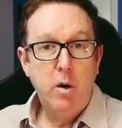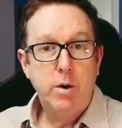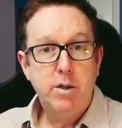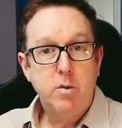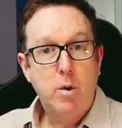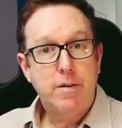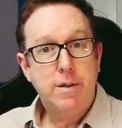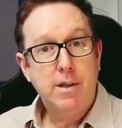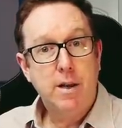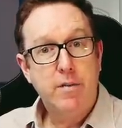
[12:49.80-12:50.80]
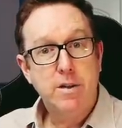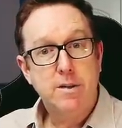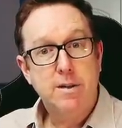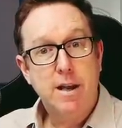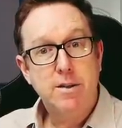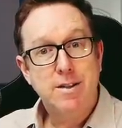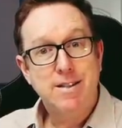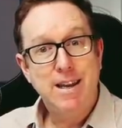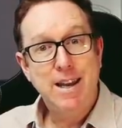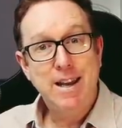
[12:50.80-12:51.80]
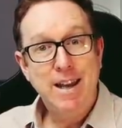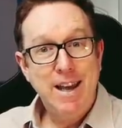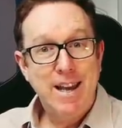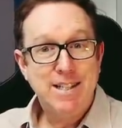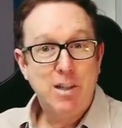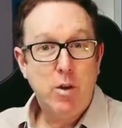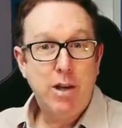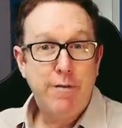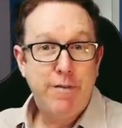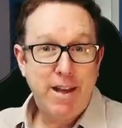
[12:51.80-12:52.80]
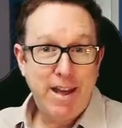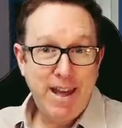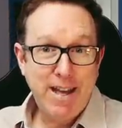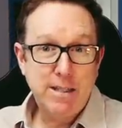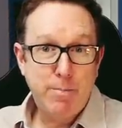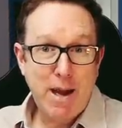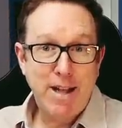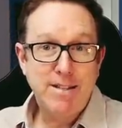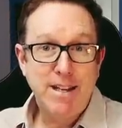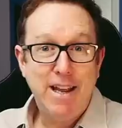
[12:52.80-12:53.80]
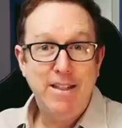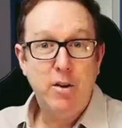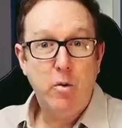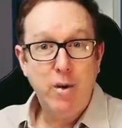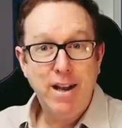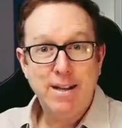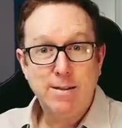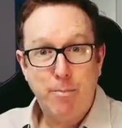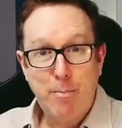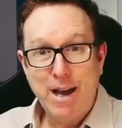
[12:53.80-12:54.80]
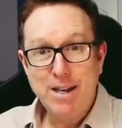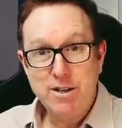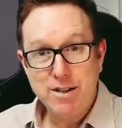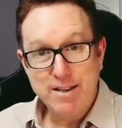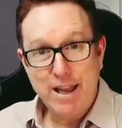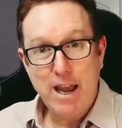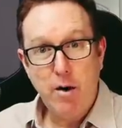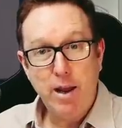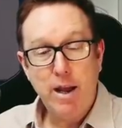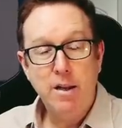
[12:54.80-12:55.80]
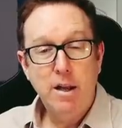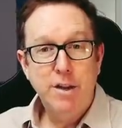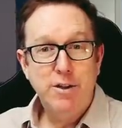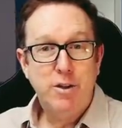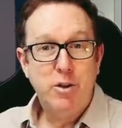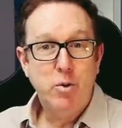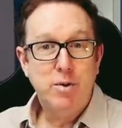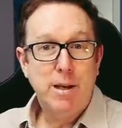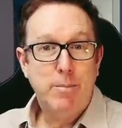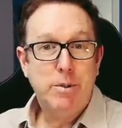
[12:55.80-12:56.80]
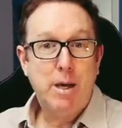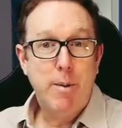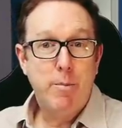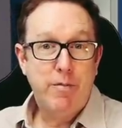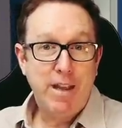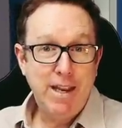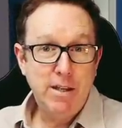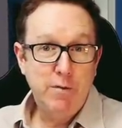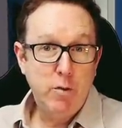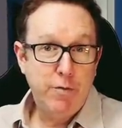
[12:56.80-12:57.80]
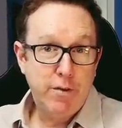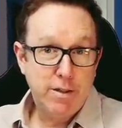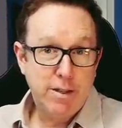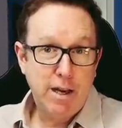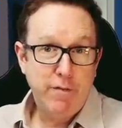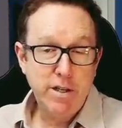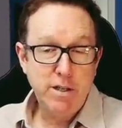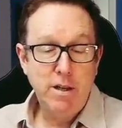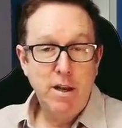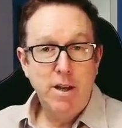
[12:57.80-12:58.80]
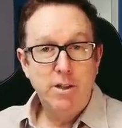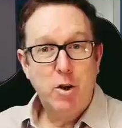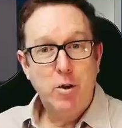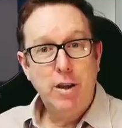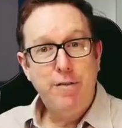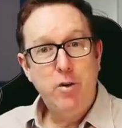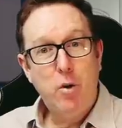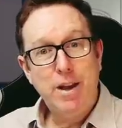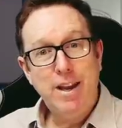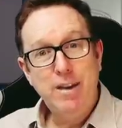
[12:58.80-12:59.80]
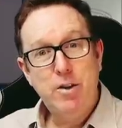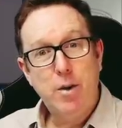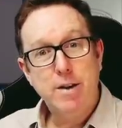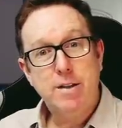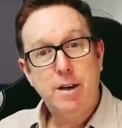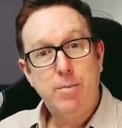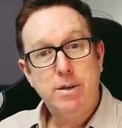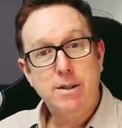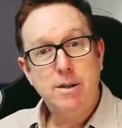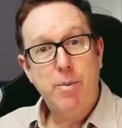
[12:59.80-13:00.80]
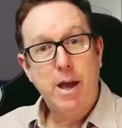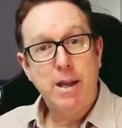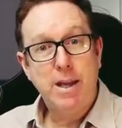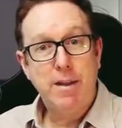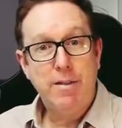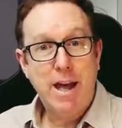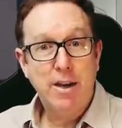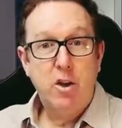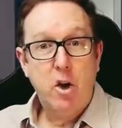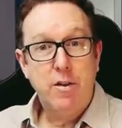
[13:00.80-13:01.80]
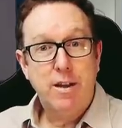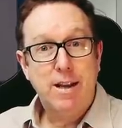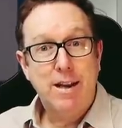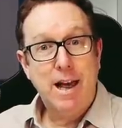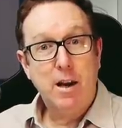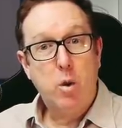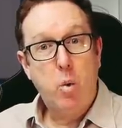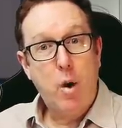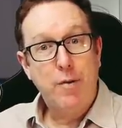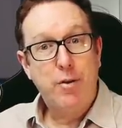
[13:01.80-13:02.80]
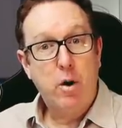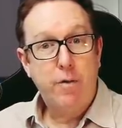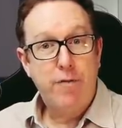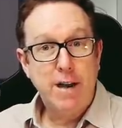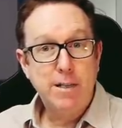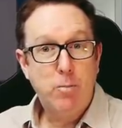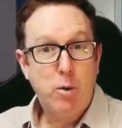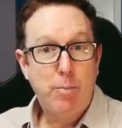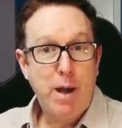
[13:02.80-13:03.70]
which is one of the television stations here, is looking for expats in the Rias Baixas area to do some type of interview for the television. So if you're interested in participating in that, go to the Canal Cuatro Facebook